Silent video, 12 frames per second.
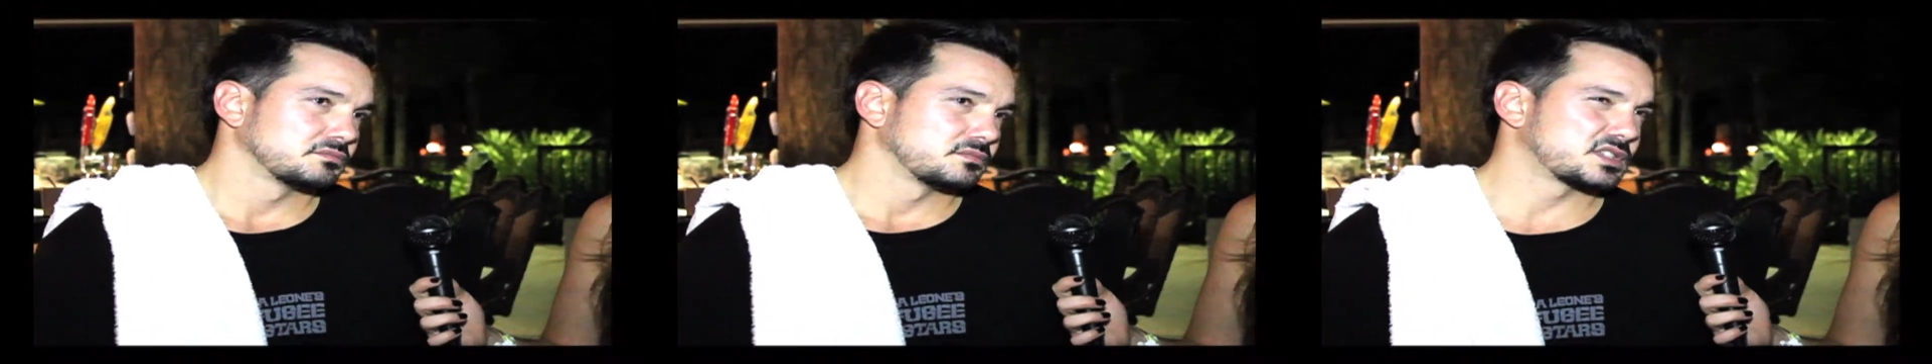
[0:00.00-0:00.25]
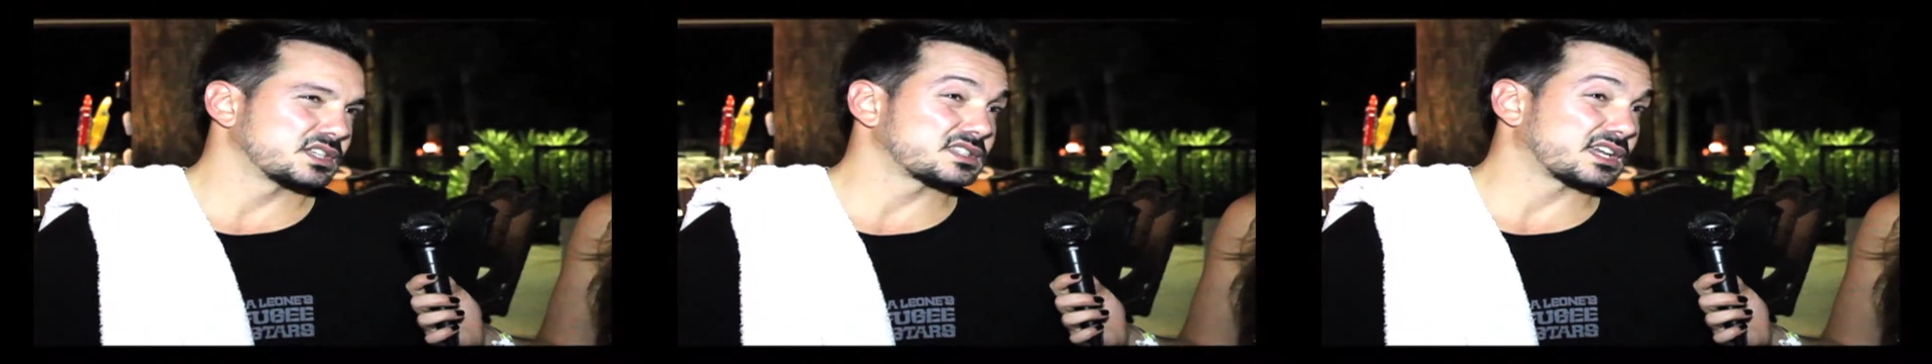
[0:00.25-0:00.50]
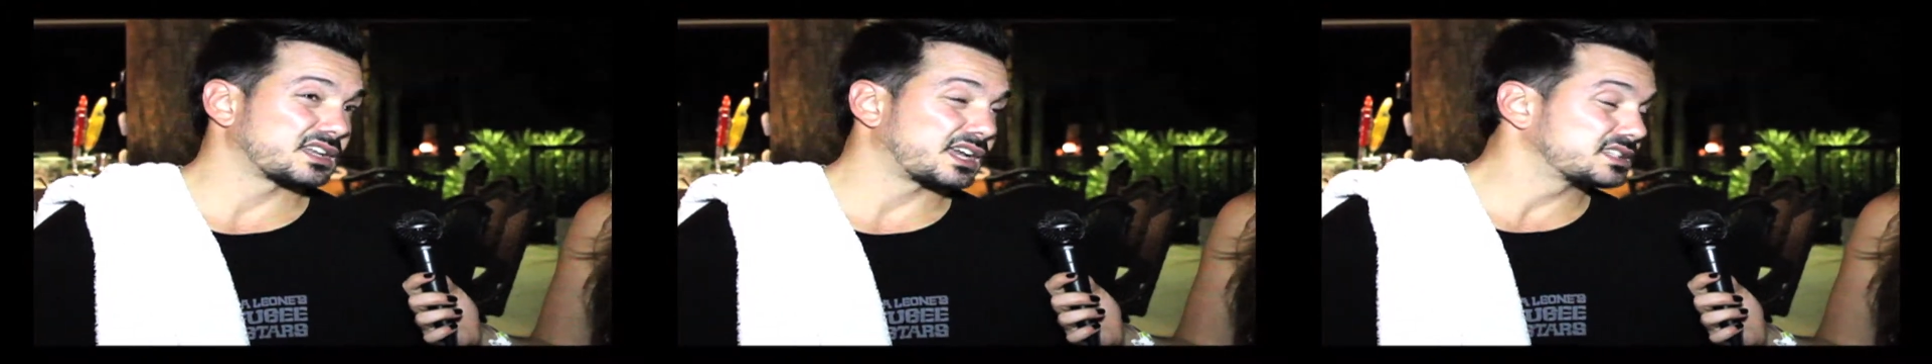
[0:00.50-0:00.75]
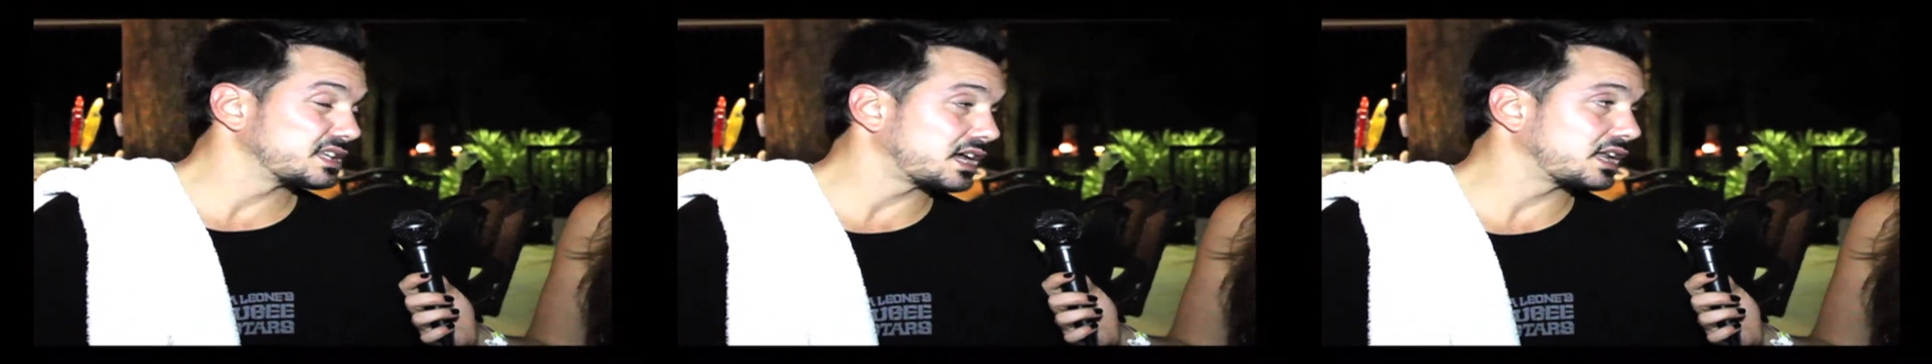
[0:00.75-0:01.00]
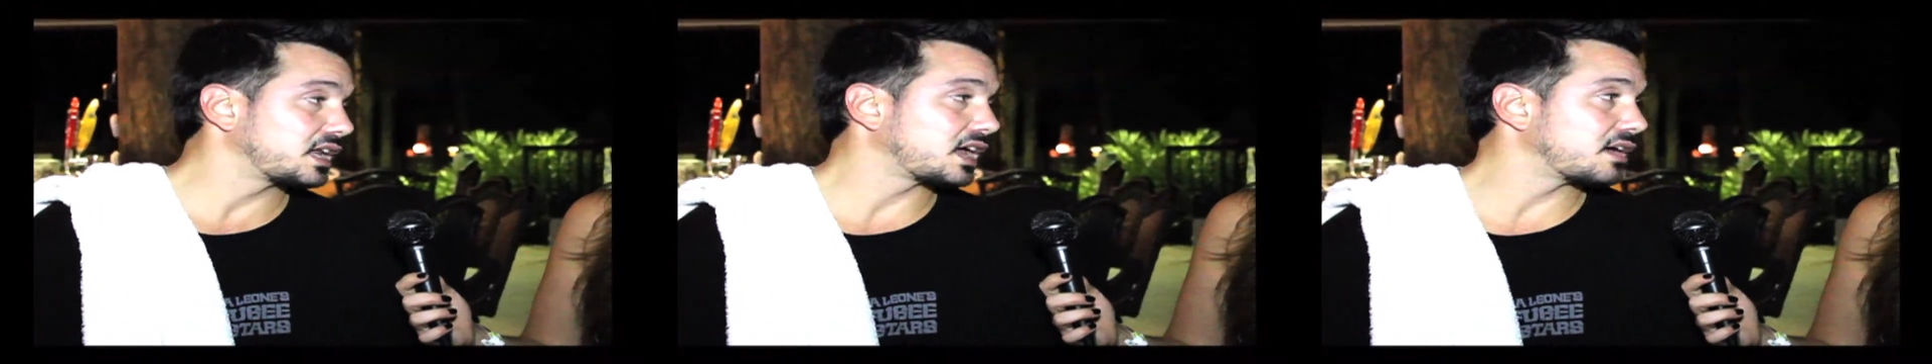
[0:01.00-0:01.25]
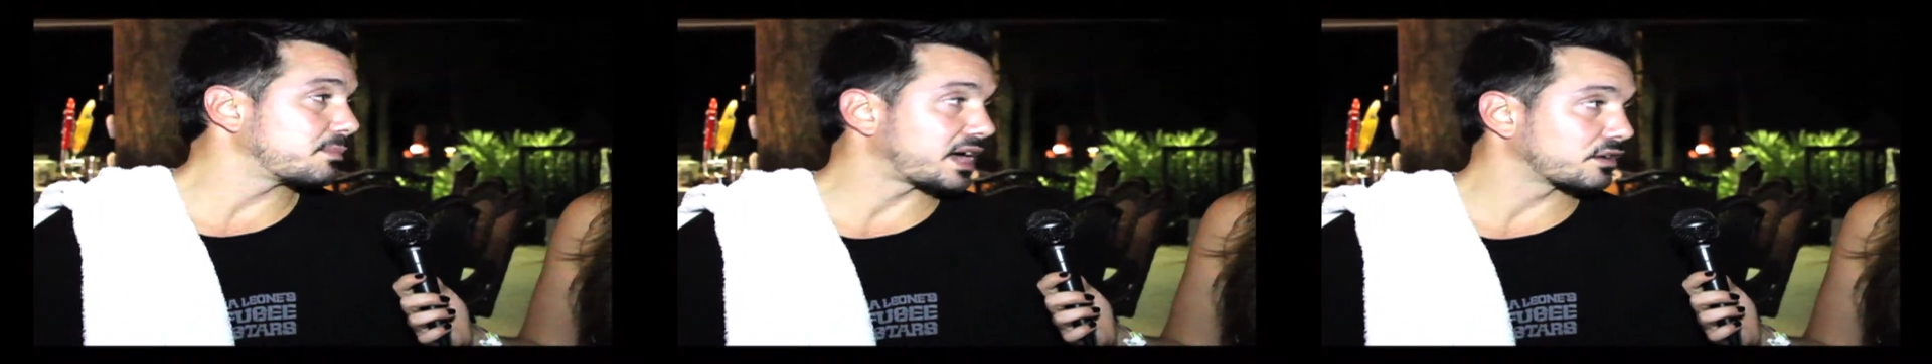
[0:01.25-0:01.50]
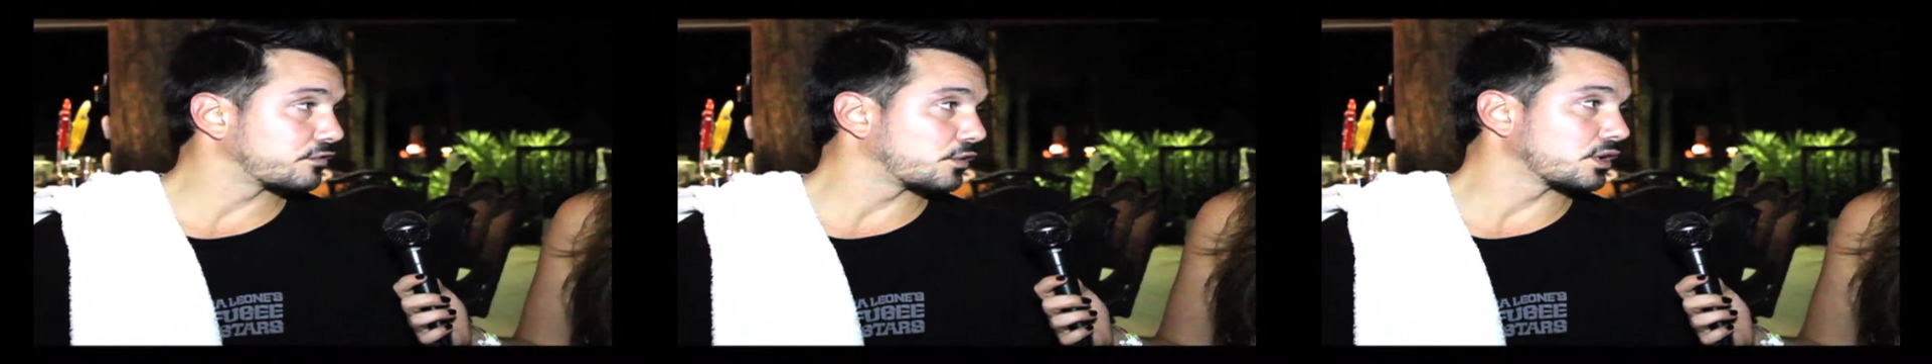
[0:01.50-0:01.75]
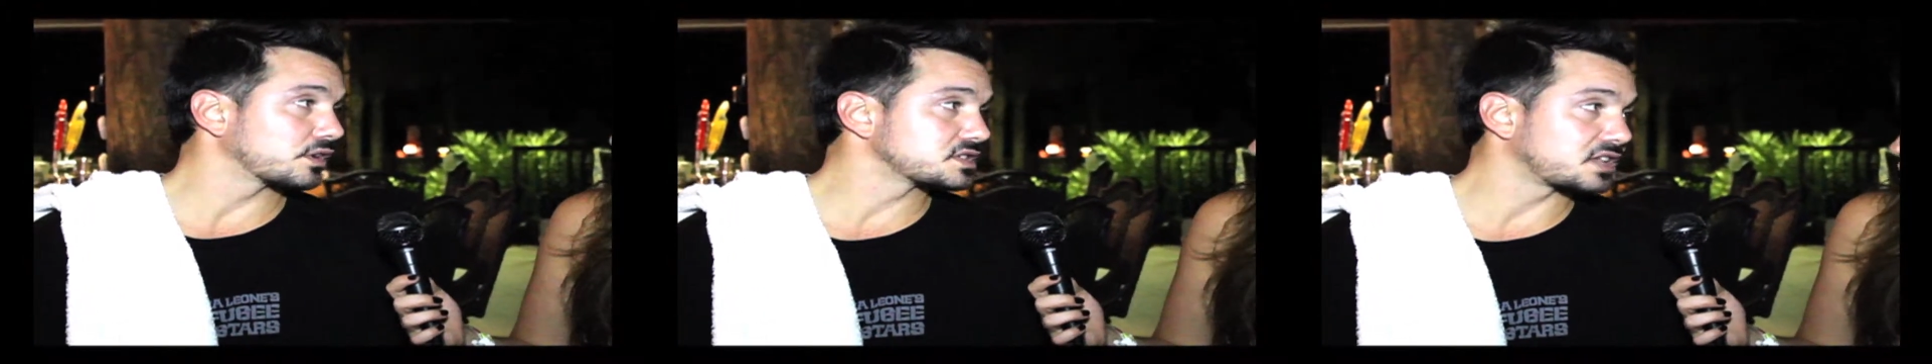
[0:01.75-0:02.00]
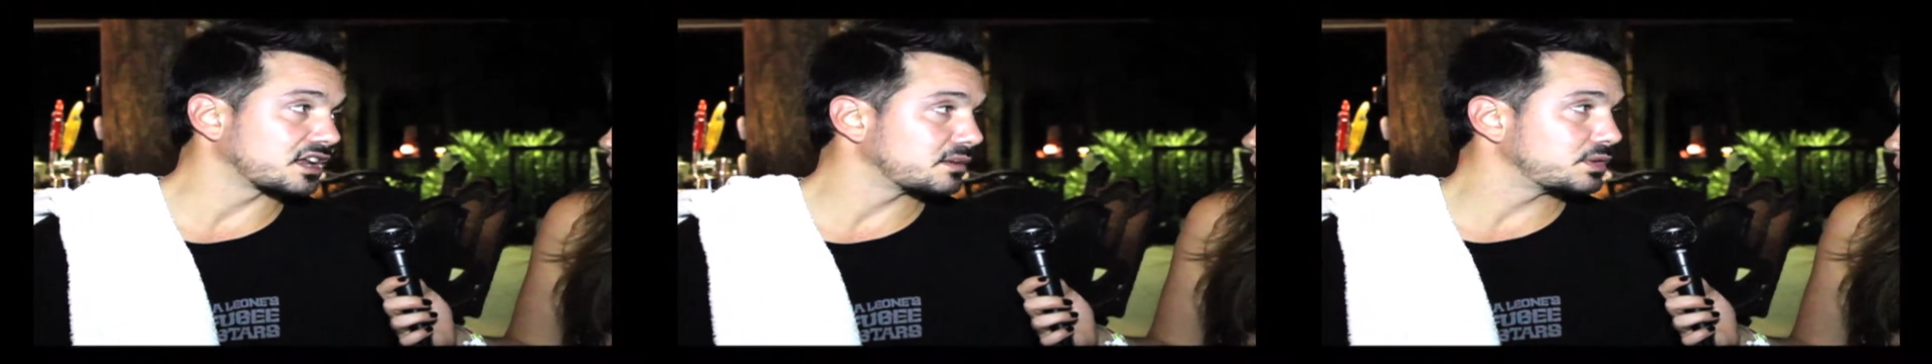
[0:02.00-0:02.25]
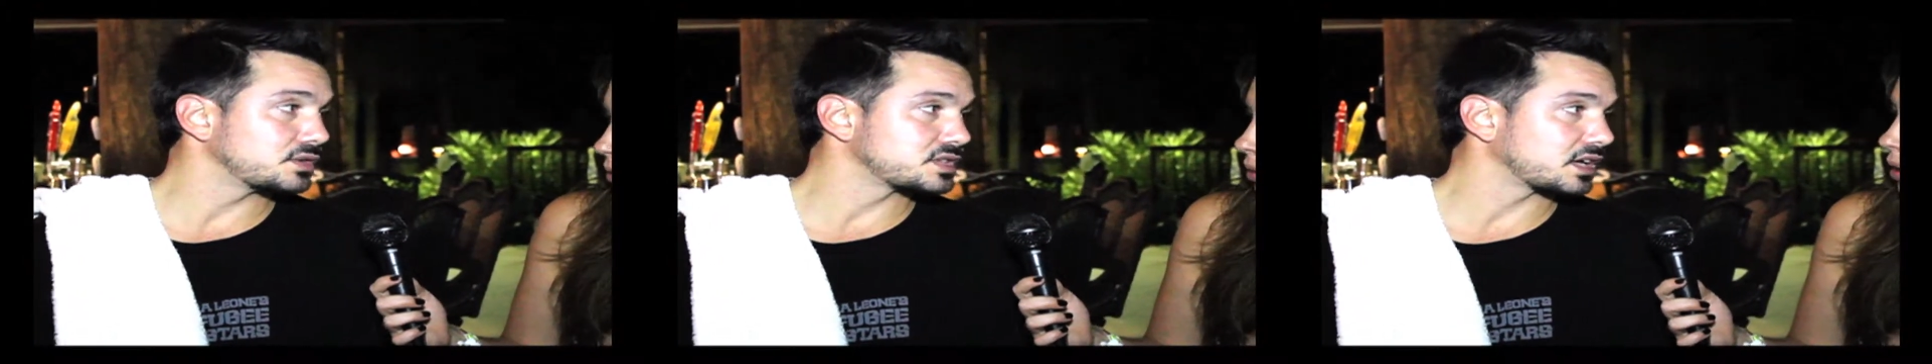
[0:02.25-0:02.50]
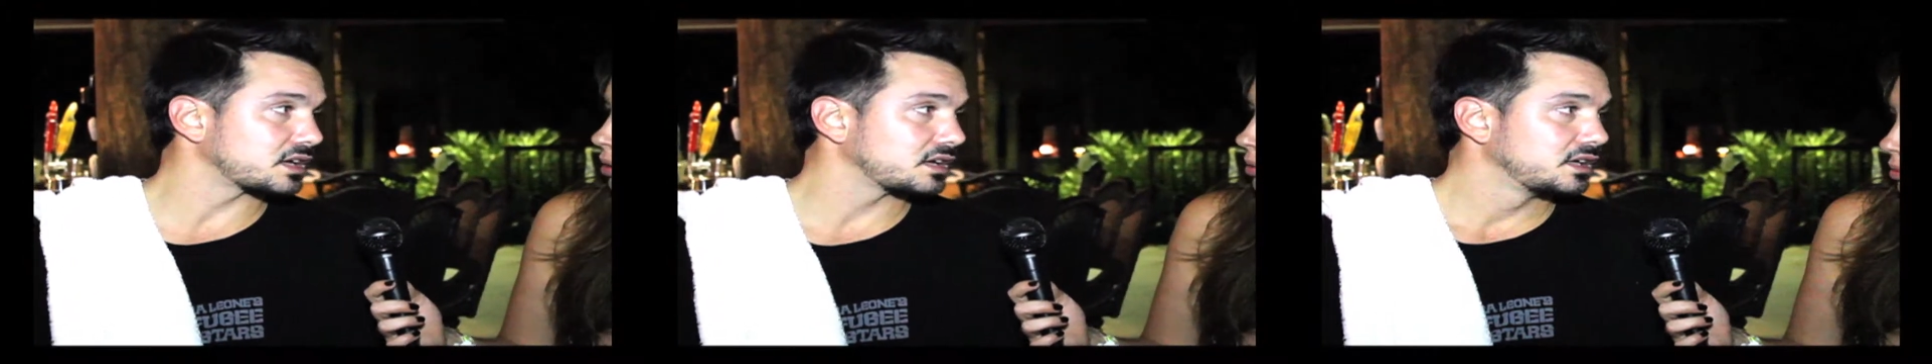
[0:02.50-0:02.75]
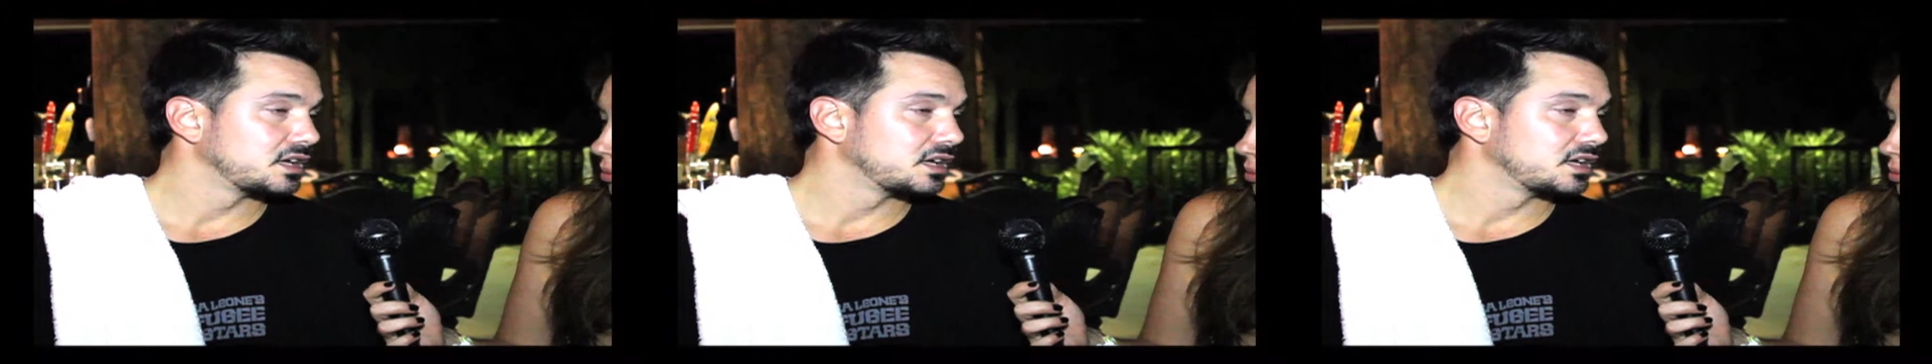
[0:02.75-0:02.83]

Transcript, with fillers: since like 1999 back and forth, studying music,